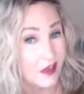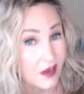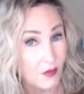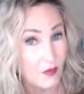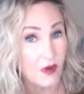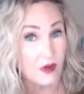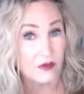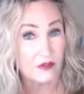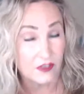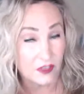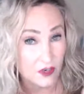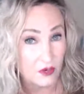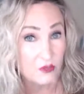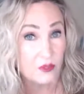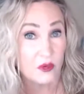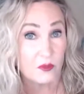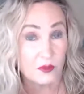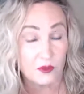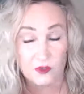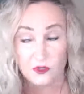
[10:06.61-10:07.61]
I want,
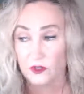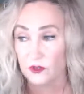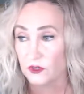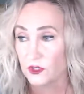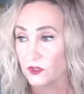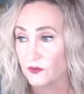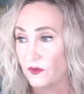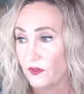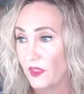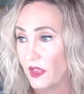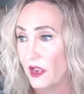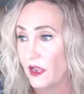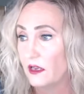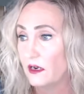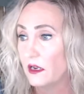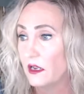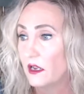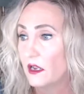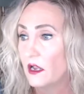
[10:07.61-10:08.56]
people search for that.